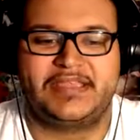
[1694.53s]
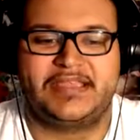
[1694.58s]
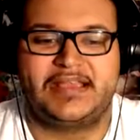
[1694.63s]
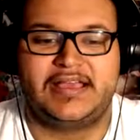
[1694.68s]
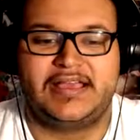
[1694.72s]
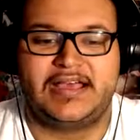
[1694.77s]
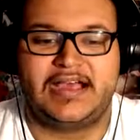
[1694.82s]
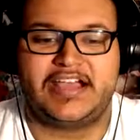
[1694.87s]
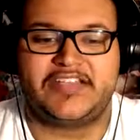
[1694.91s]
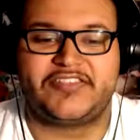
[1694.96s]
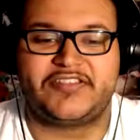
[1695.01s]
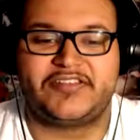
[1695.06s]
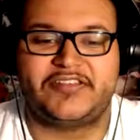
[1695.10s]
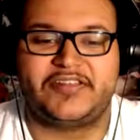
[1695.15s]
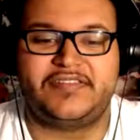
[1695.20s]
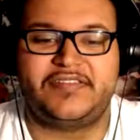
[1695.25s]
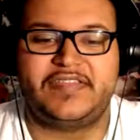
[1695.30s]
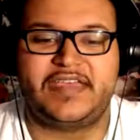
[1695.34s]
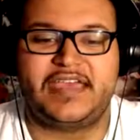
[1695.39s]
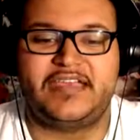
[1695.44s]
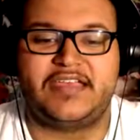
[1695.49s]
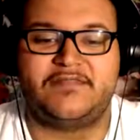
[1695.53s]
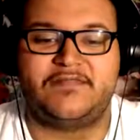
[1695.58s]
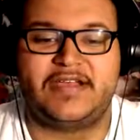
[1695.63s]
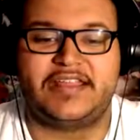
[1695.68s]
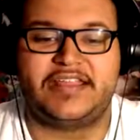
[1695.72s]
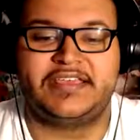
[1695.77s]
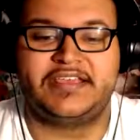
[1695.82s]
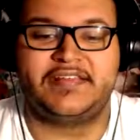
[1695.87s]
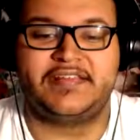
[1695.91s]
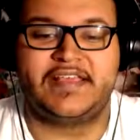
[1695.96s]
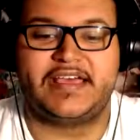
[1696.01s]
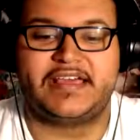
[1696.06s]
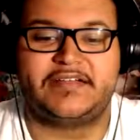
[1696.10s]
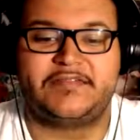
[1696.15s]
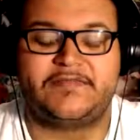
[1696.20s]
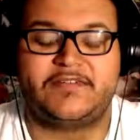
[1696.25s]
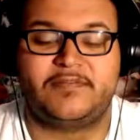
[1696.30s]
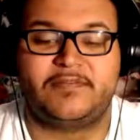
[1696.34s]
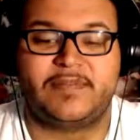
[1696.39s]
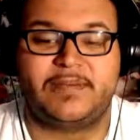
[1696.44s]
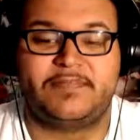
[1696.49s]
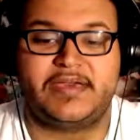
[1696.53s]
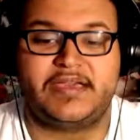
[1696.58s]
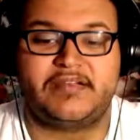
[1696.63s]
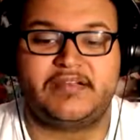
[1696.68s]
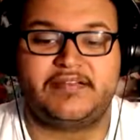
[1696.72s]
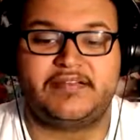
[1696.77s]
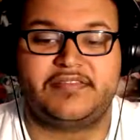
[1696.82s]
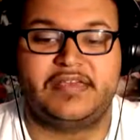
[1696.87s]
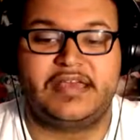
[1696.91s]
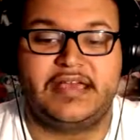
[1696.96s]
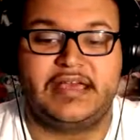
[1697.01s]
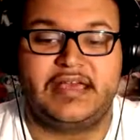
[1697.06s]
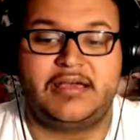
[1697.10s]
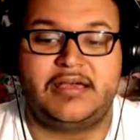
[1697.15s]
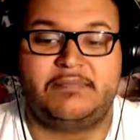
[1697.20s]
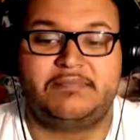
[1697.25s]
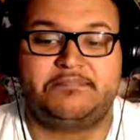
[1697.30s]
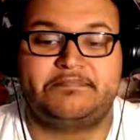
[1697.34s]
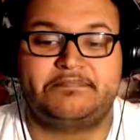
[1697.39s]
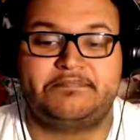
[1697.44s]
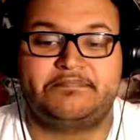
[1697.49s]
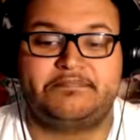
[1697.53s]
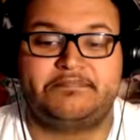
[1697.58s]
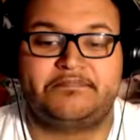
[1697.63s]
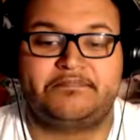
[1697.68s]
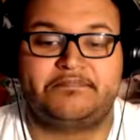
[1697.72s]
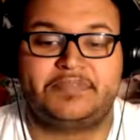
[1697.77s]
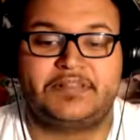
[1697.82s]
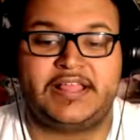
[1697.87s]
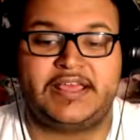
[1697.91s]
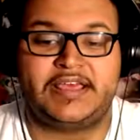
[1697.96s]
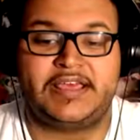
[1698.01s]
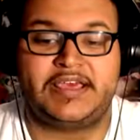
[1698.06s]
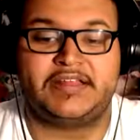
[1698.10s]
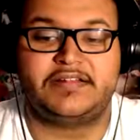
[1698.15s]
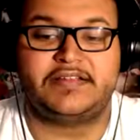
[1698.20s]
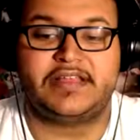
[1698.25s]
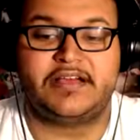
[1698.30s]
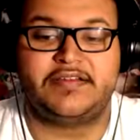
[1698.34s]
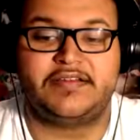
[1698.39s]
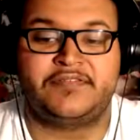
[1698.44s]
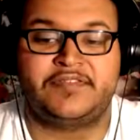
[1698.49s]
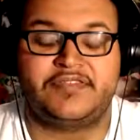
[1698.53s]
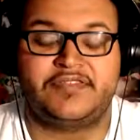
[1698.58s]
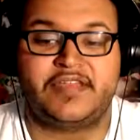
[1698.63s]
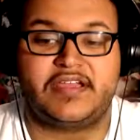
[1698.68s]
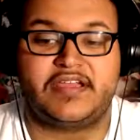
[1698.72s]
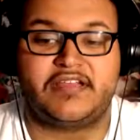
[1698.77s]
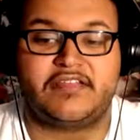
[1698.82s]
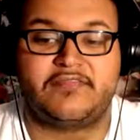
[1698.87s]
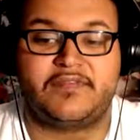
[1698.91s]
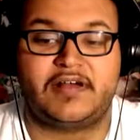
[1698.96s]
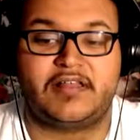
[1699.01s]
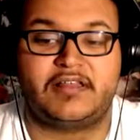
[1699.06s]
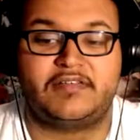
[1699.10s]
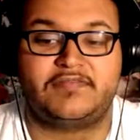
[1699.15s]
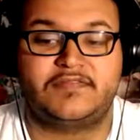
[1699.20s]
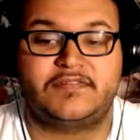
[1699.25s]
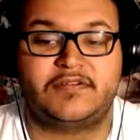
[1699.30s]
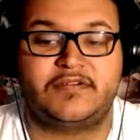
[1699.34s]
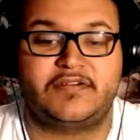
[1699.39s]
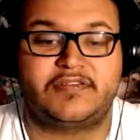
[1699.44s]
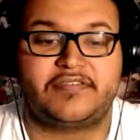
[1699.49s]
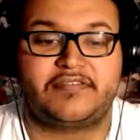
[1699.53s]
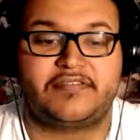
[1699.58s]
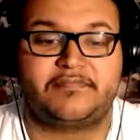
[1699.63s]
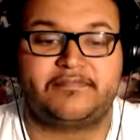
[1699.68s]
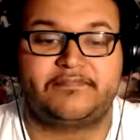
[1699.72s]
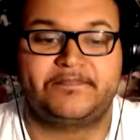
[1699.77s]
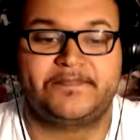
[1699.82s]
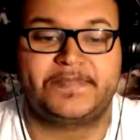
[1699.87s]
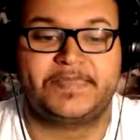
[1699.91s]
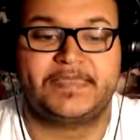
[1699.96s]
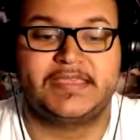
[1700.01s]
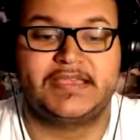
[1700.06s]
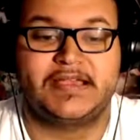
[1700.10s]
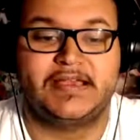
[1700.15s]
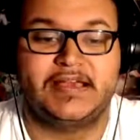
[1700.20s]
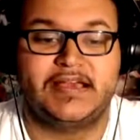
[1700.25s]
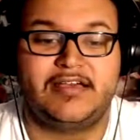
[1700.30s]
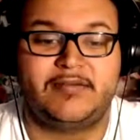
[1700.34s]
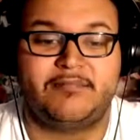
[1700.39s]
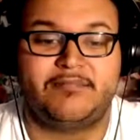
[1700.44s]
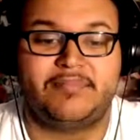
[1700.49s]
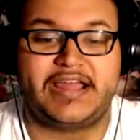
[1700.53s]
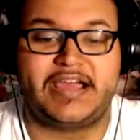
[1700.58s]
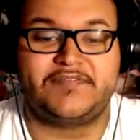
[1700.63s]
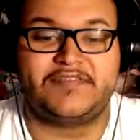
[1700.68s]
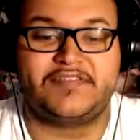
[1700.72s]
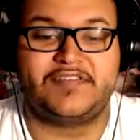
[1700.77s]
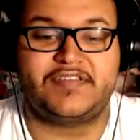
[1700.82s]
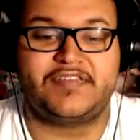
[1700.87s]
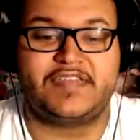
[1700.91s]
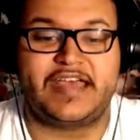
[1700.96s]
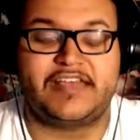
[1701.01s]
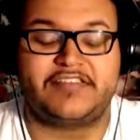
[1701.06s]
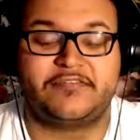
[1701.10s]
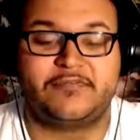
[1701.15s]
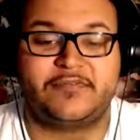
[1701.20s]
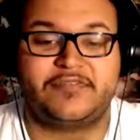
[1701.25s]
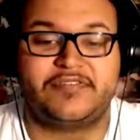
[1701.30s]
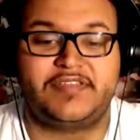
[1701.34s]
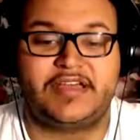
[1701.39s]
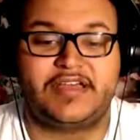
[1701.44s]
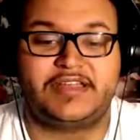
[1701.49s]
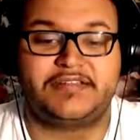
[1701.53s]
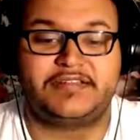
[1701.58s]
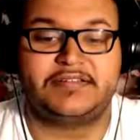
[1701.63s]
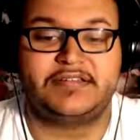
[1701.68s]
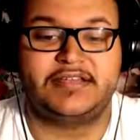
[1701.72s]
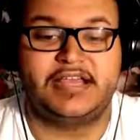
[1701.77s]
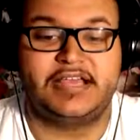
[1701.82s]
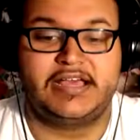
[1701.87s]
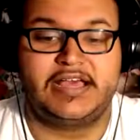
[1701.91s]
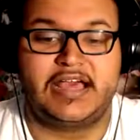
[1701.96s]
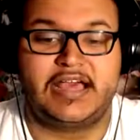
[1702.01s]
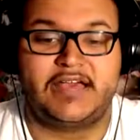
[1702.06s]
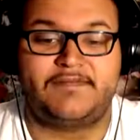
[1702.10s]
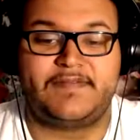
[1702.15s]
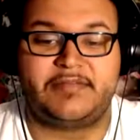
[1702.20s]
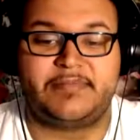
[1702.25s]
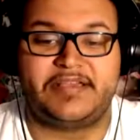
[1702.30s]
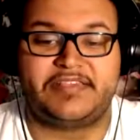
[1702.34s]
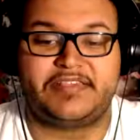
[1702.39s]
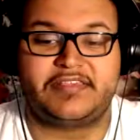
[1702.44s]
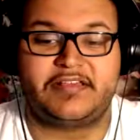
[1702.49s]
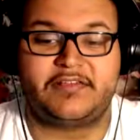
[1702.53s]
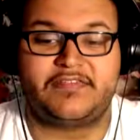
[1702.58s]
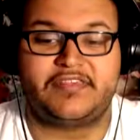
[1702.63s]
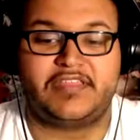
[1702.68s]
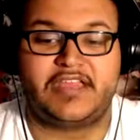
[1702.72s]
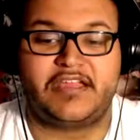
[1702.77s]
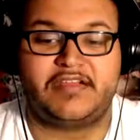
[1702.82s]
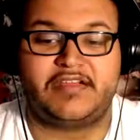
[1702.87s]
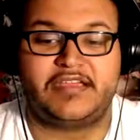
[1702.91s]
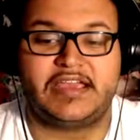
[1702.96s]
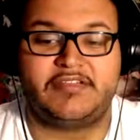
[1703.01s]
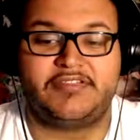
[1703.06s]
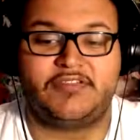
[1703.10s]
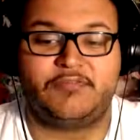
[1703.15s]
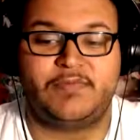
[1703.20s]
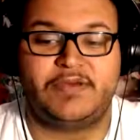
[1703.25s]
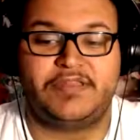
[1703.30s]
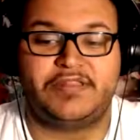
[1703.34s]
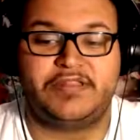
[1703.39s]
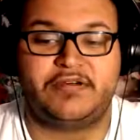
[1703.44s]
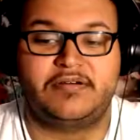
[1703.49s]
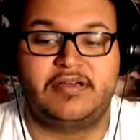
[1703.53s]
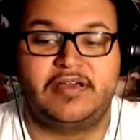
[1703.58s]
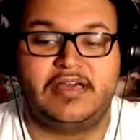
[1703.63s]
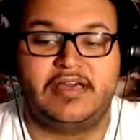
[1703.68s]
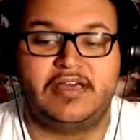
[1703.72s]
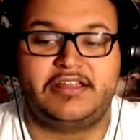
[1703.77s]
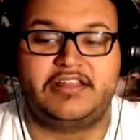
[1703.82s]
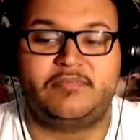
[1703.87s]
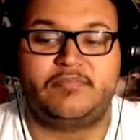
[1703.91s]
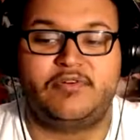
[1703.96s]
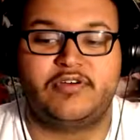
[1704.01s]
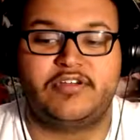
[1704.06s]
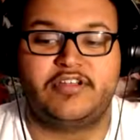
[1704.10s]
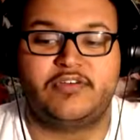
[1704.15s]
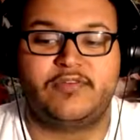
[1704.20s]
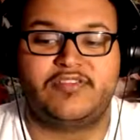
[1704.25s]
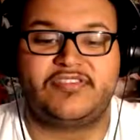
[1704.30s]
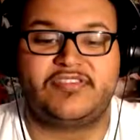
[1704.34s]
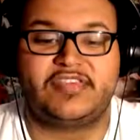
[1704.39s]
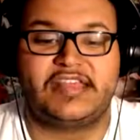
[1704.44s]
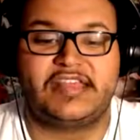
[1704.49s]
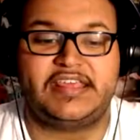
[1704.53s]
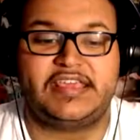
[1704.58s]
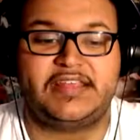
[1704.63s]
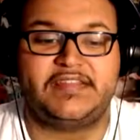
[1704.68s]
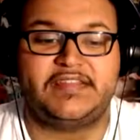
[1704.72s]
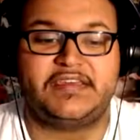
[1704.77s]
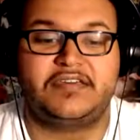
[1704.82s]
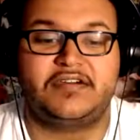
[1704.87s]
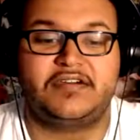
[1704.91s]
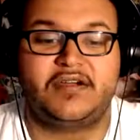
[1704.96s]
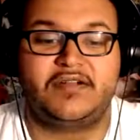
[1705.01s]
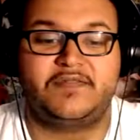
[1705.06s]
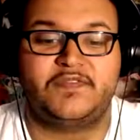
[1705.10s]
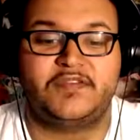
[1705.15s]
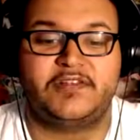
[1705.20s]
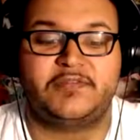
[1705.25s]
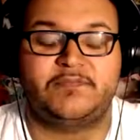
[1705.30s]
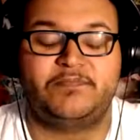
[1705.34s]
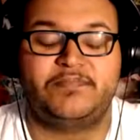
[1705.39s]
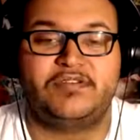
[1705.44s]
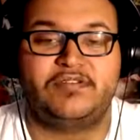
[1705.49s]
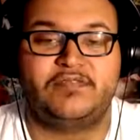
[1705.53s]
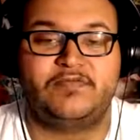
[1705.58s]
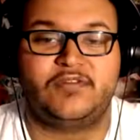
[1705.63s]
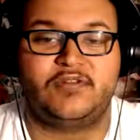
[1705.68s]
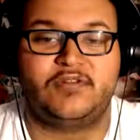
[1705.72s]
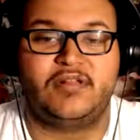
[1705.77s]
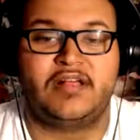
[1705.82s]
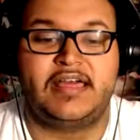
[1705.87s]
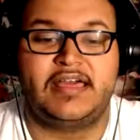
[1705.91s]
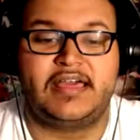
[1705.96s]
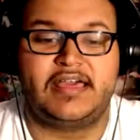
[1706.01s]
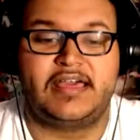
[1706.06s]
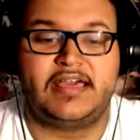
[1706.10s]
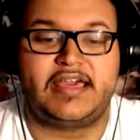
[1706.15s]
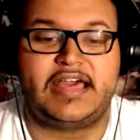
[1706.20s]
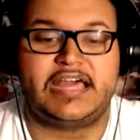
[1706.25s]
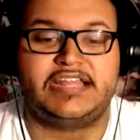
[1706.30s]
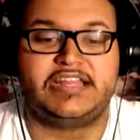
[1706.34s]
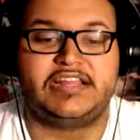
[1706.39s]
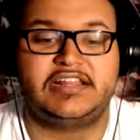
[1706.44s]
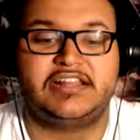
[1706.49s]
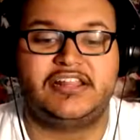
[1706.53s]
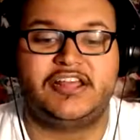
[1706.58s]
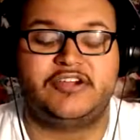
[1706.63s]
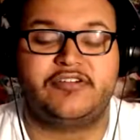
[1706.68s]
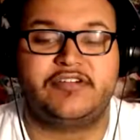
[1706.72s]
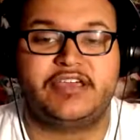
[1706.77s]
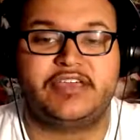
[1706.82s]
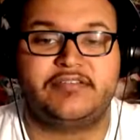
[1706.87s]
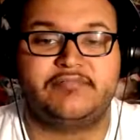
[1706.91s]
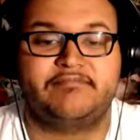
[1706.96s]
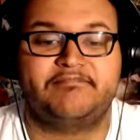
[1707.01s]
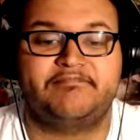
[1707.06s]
I started the day writing a letter from my parents, playing Down the Stairs Fall, of course. But after the task was done, I found myself staring out the window. The morning was sunny and the garden looked beautiful and alluring.